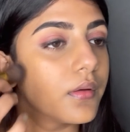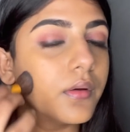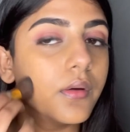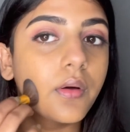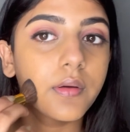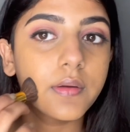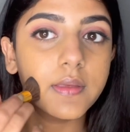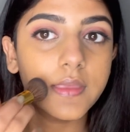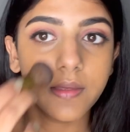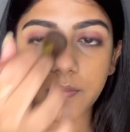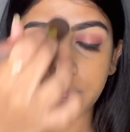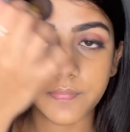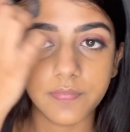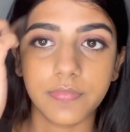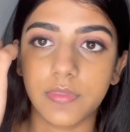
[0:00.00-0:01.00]
Okay,
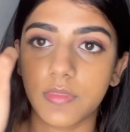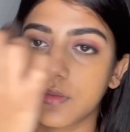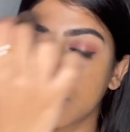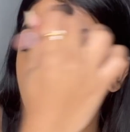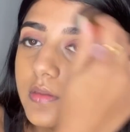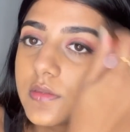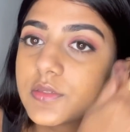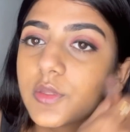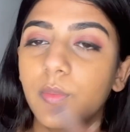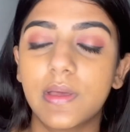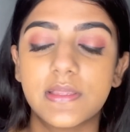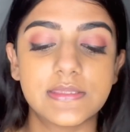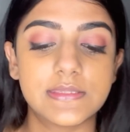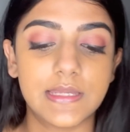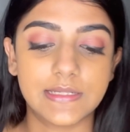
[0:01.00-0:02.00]
so
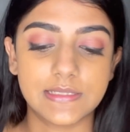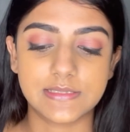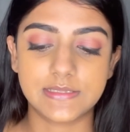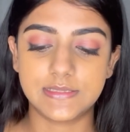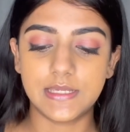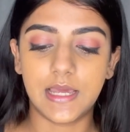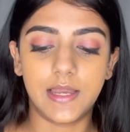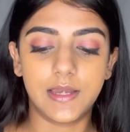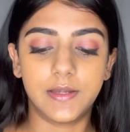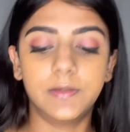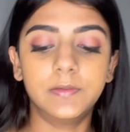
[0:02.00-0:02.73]
once that is done,